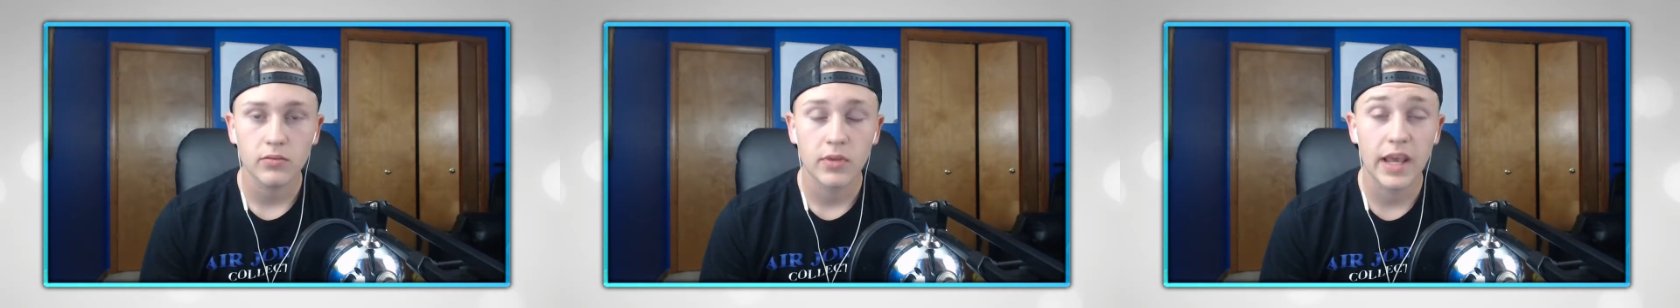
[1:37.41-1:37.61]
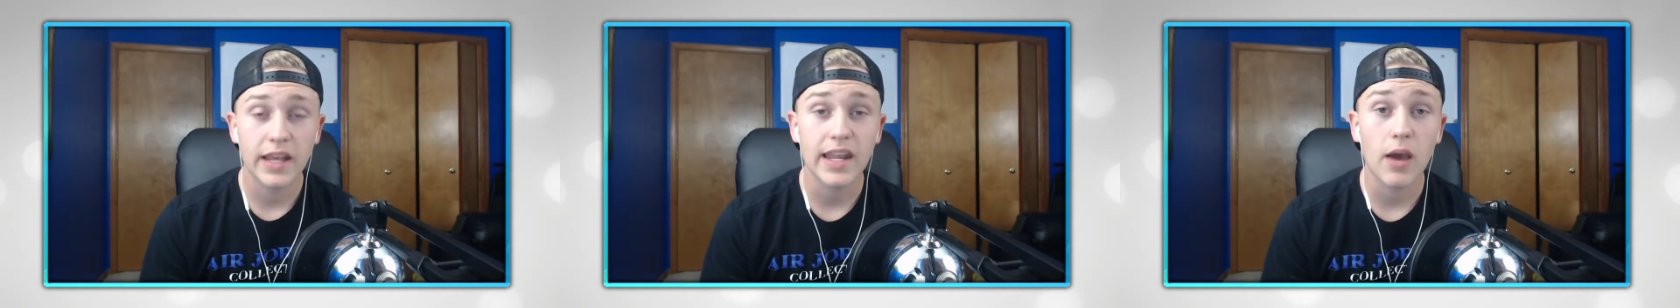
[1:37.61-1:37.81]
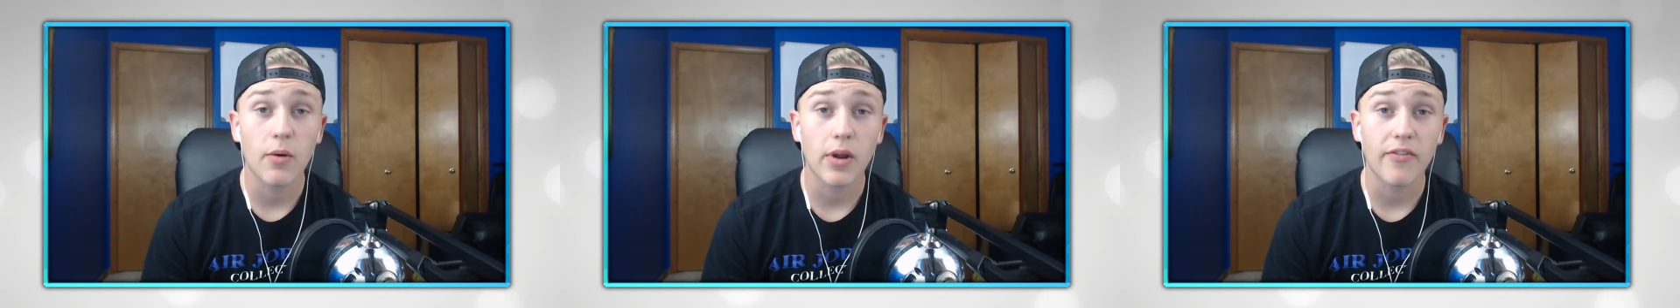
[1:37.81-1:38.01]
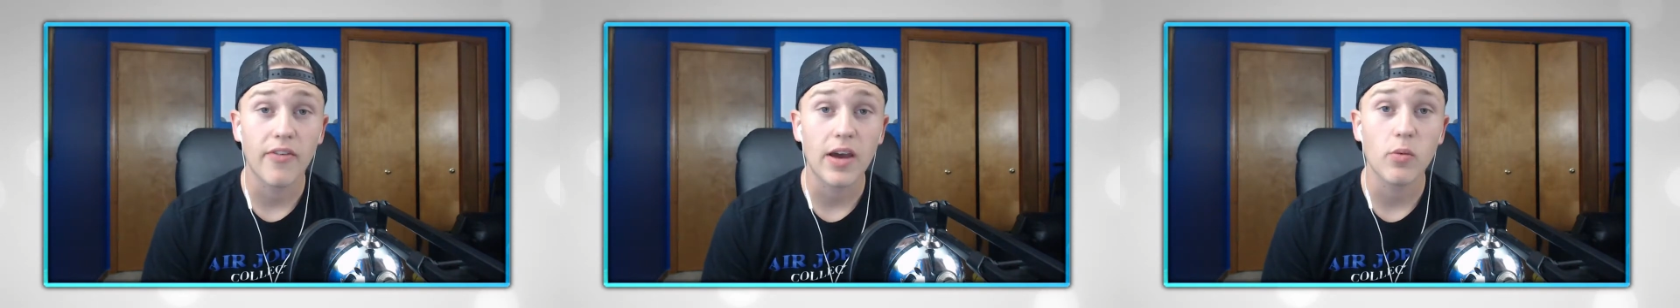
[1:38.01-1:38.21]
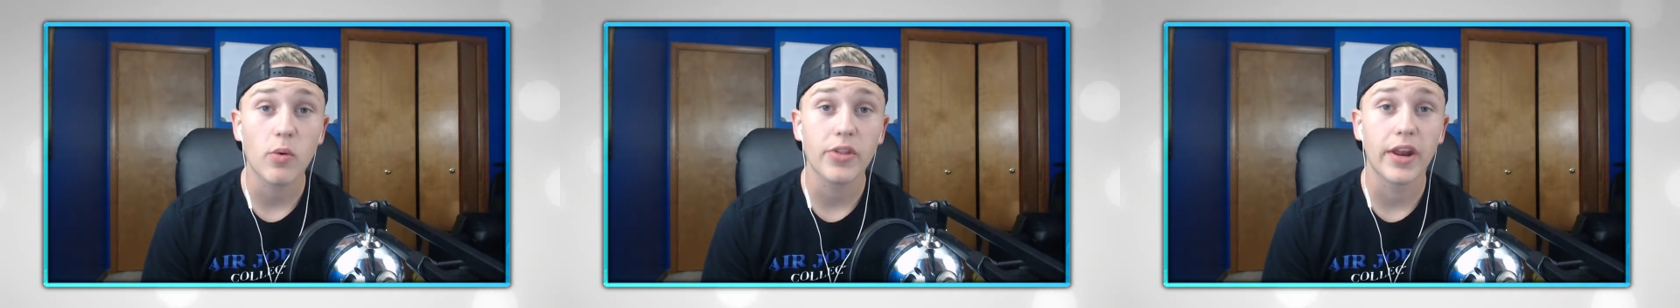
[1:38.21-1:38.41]
And yeah, when I
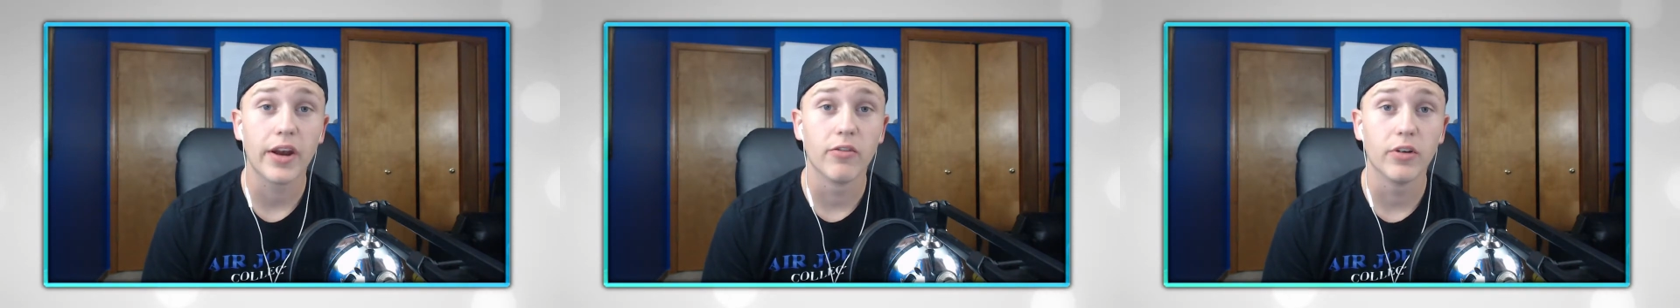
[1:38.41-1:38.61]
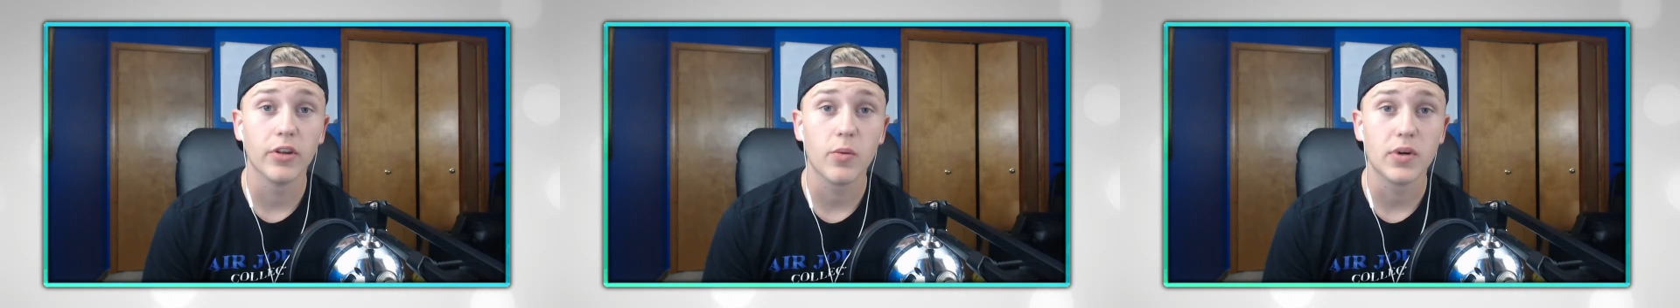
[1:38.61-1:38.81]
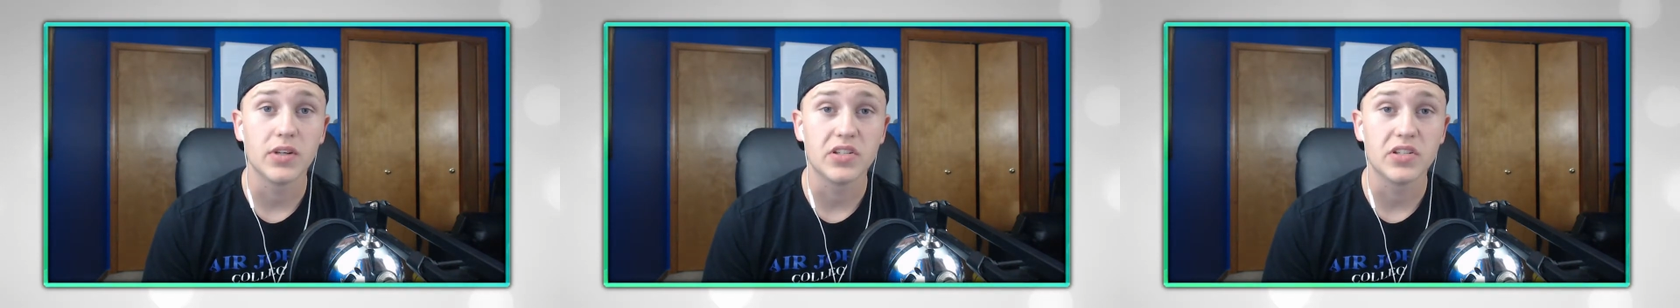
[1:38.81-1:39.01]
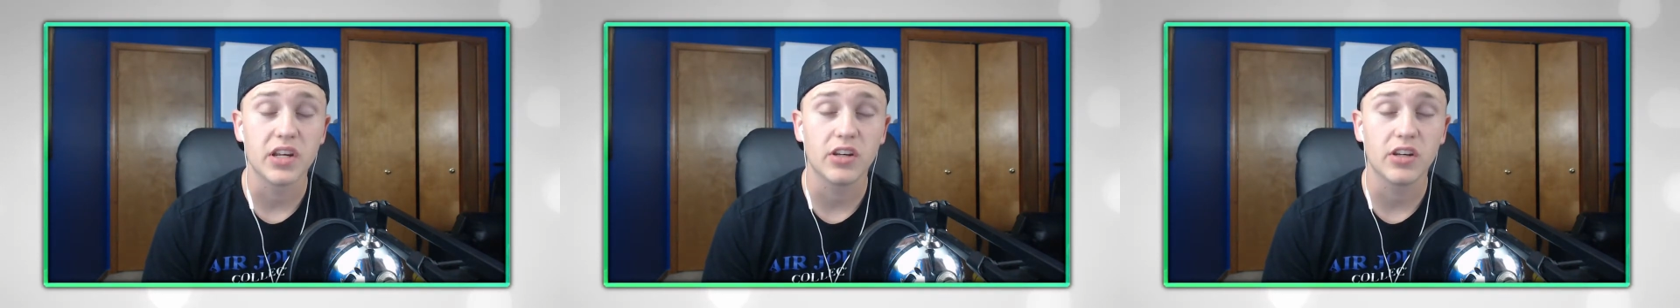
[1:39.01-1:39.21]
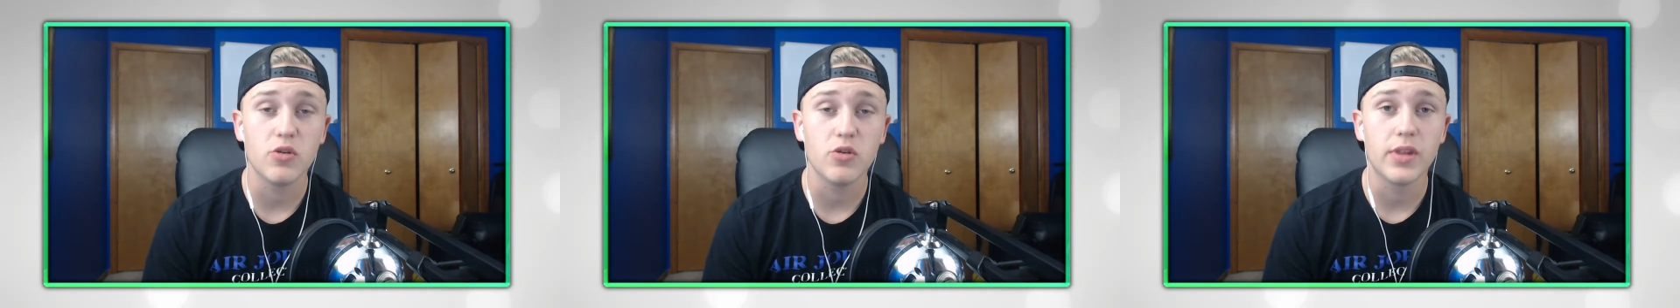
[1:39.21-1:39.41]
find one that I really want to
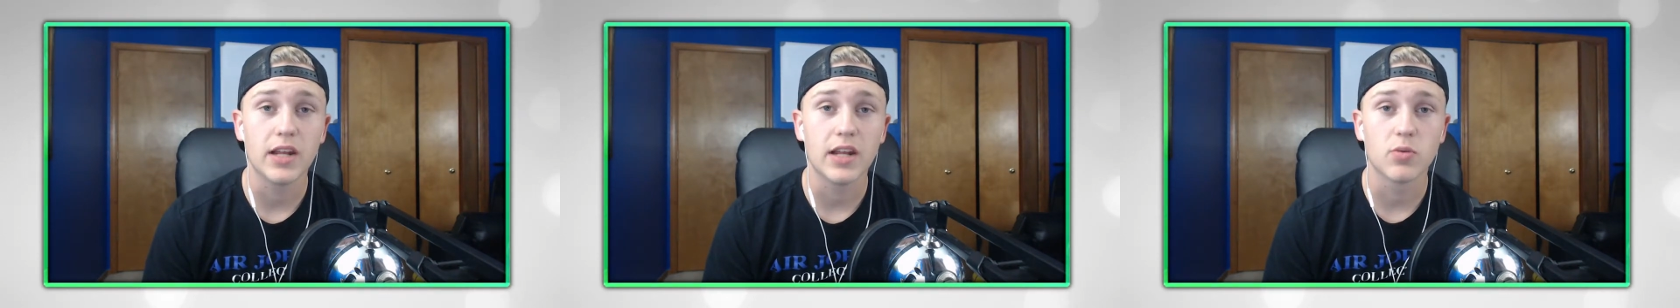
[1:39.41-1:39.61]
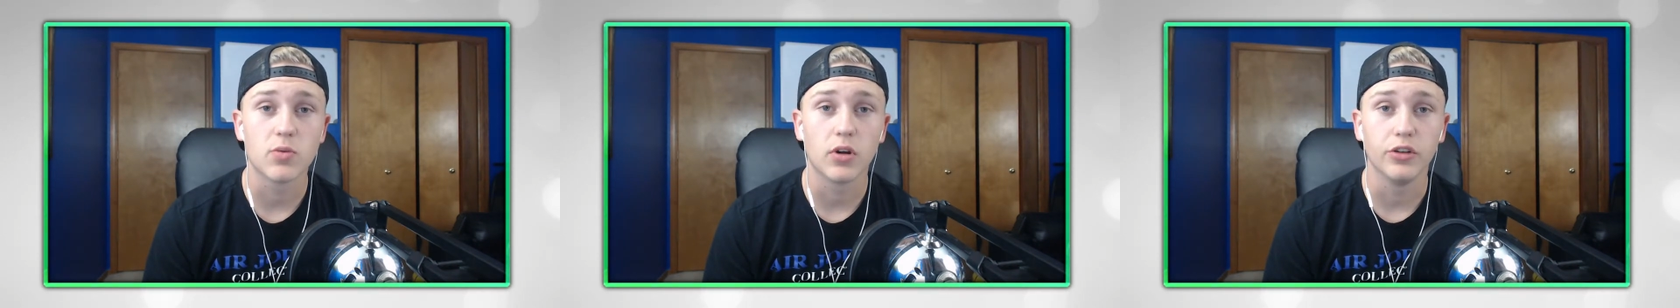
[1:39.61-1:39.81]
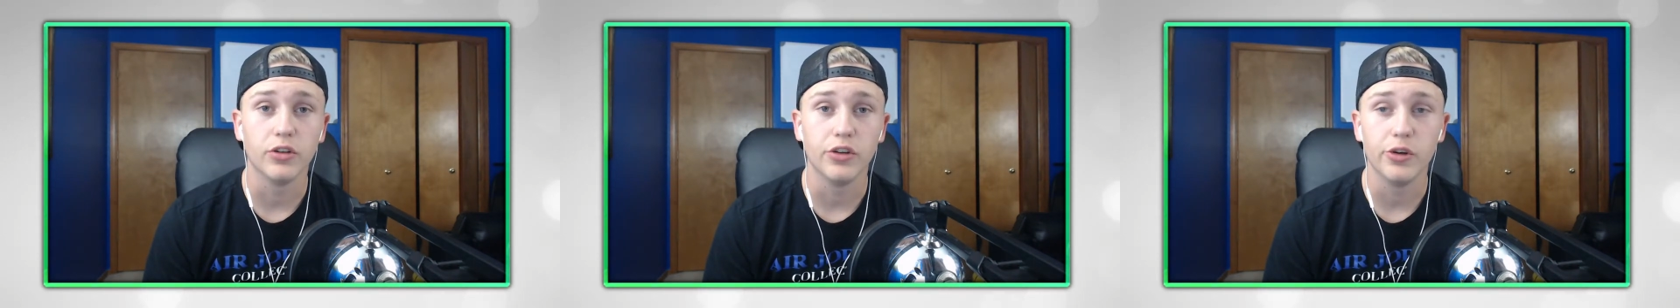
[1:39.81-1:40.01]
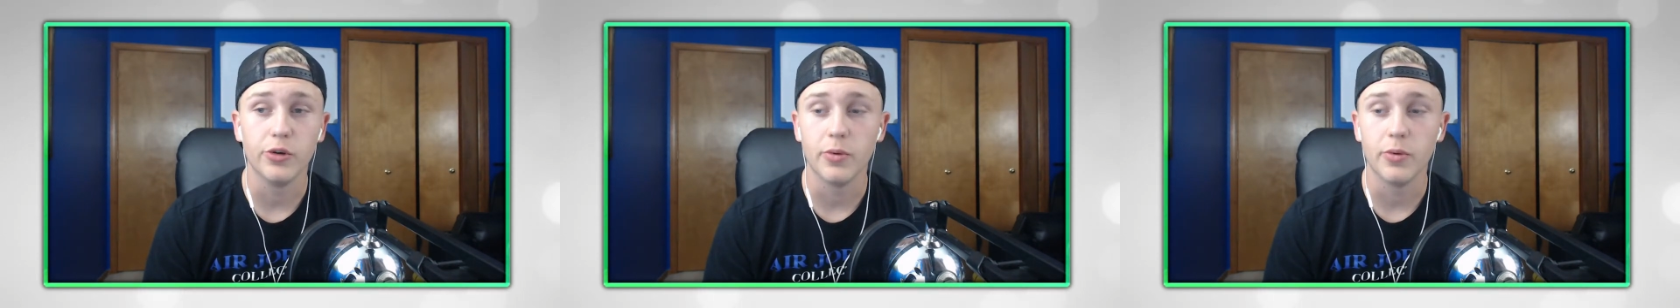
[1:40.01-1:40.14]
stick to, that's what I'll do,